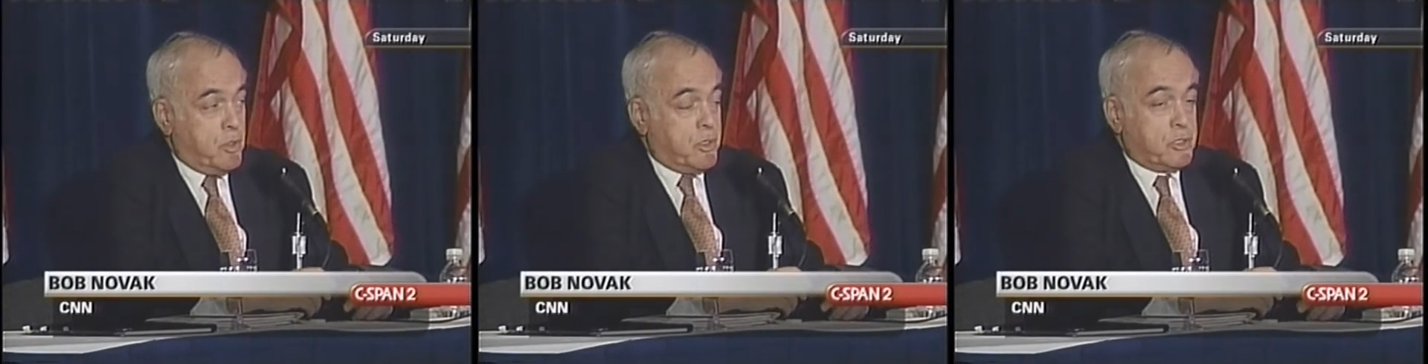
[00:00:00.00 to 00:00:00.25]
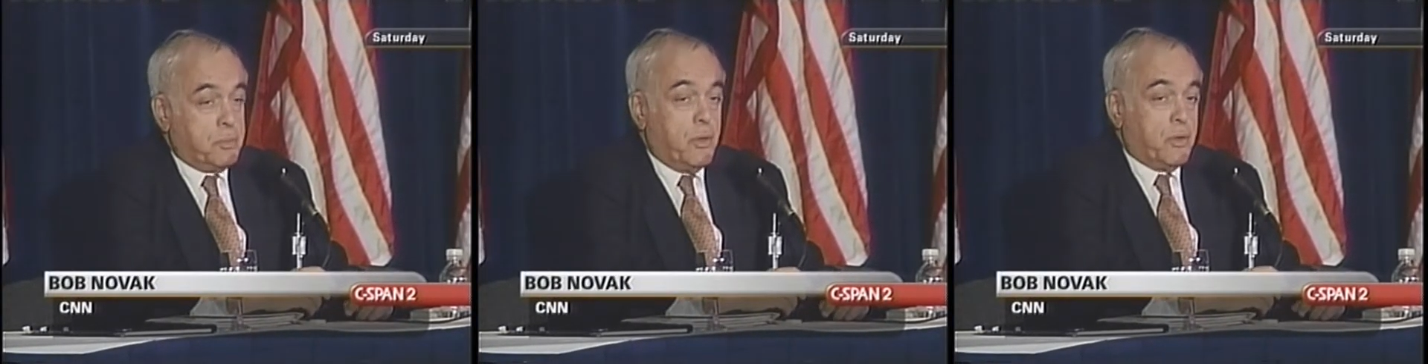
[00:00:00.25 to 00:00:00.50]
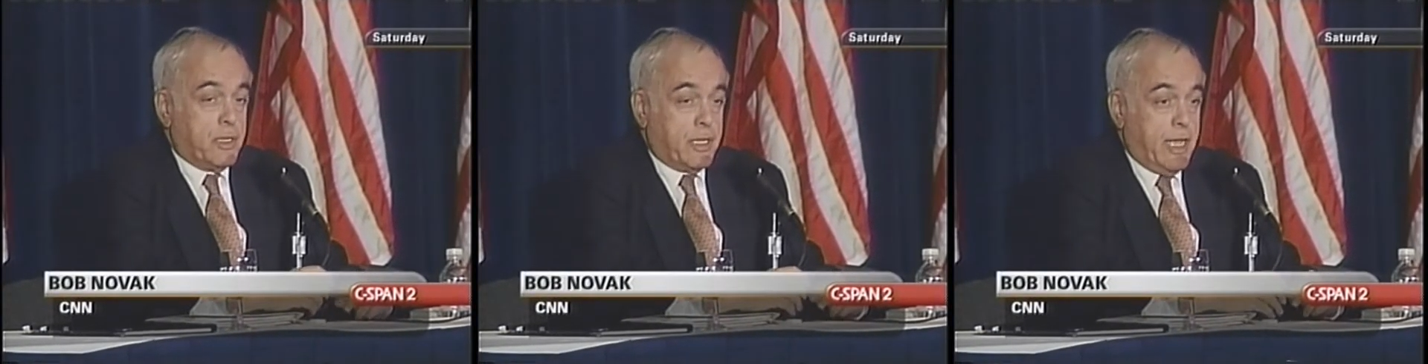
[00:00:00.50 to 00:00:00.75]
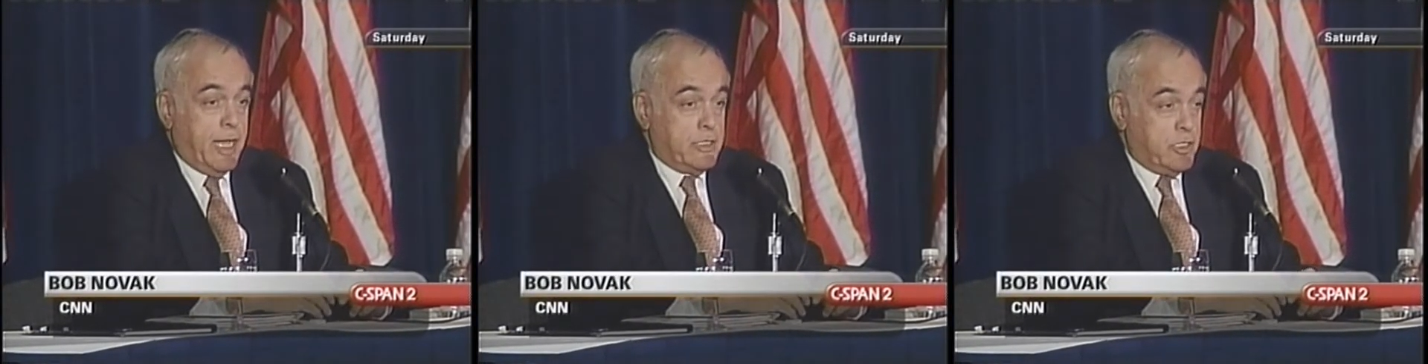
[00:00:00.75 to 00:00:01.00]
Gore spoke in
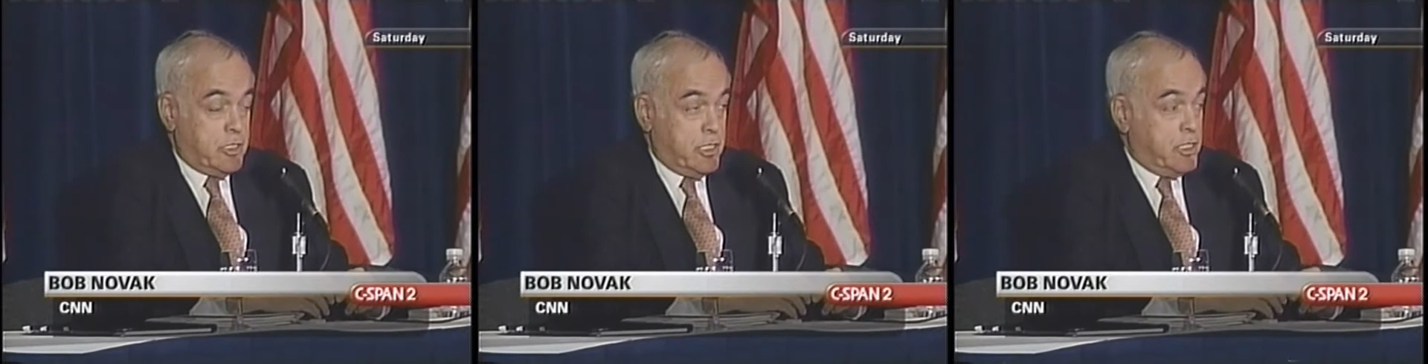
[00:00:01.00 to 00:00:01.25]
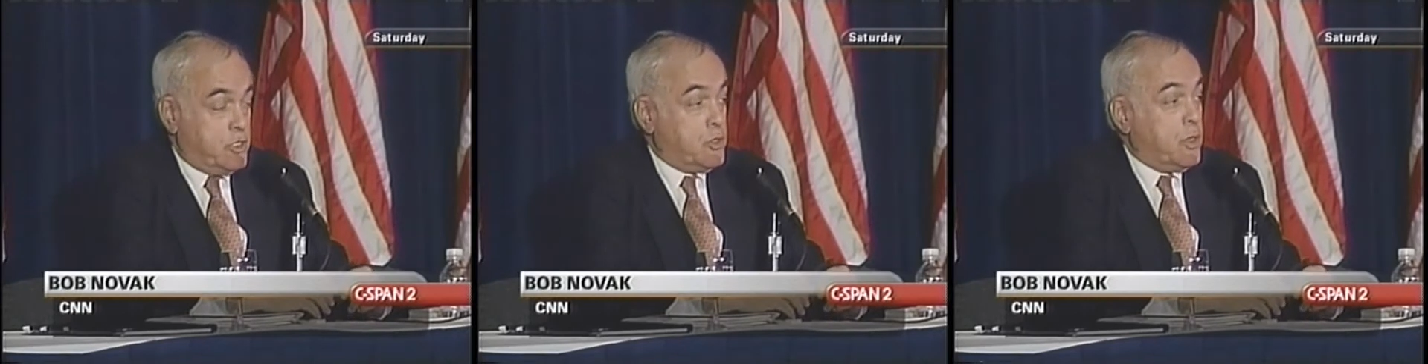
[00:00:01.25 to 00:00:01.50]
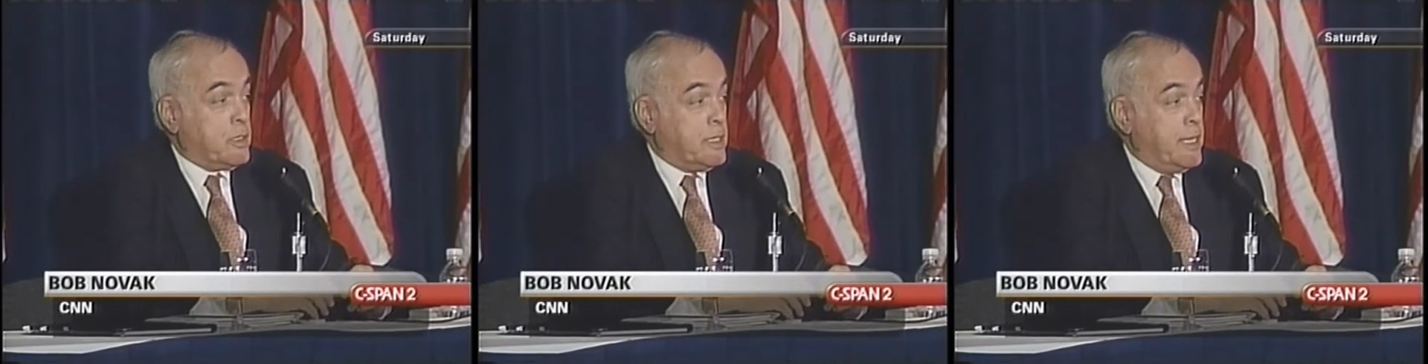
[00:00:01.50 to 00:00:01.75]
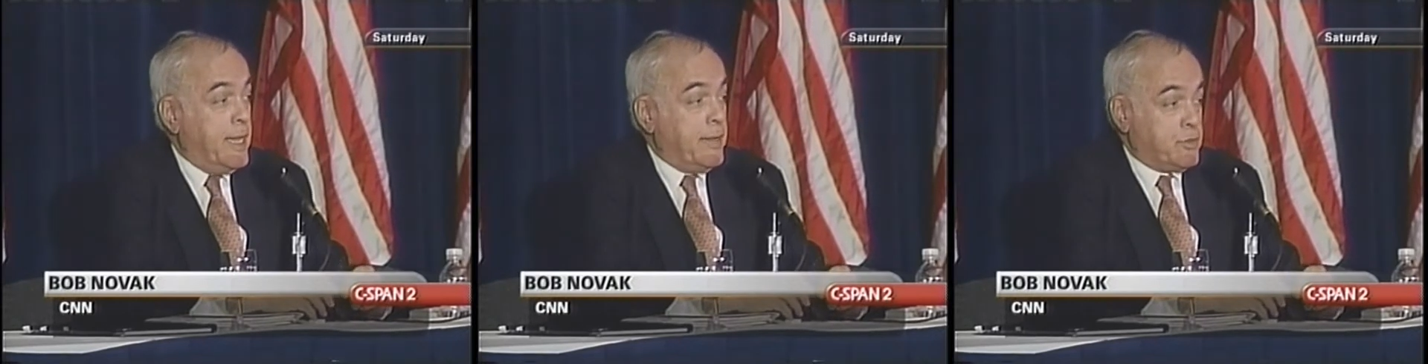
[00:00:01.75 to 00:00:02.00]
Kansas City
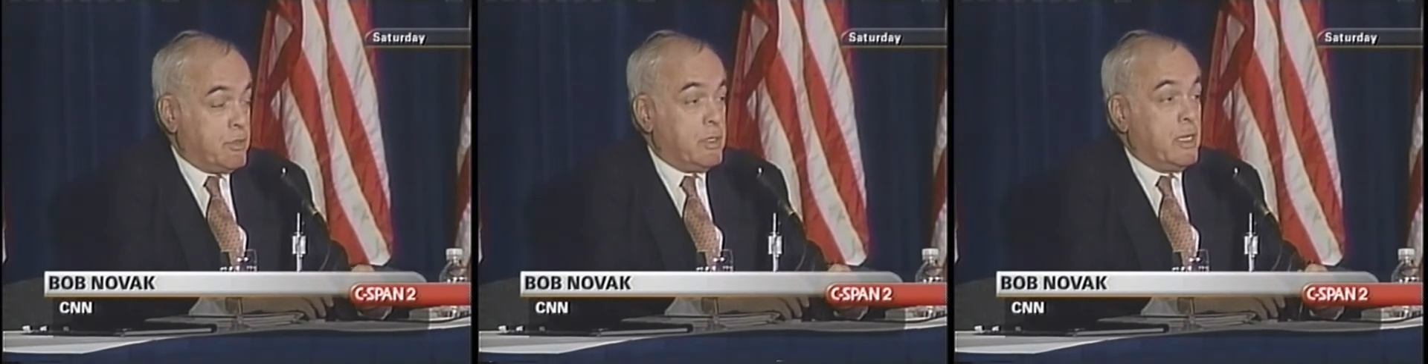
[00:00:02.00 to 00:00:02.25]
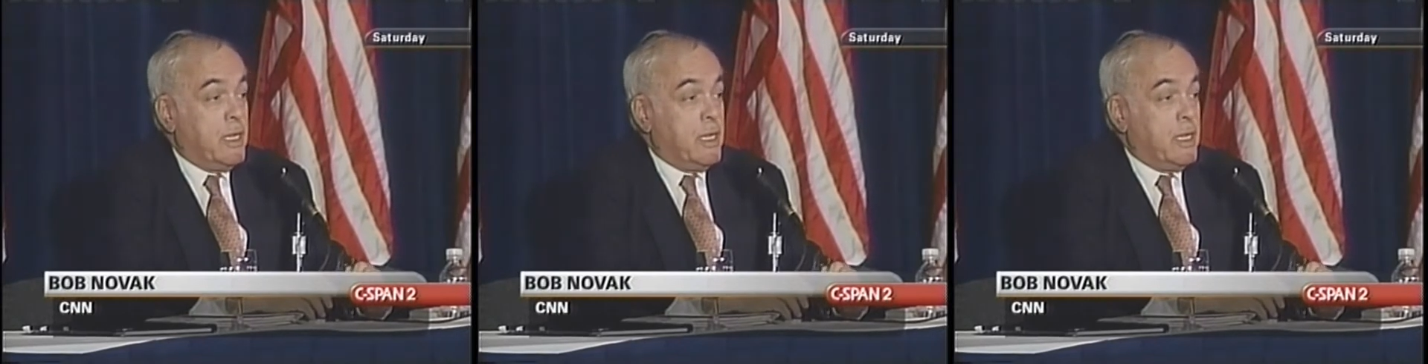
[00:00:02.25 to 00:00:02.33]
shortly after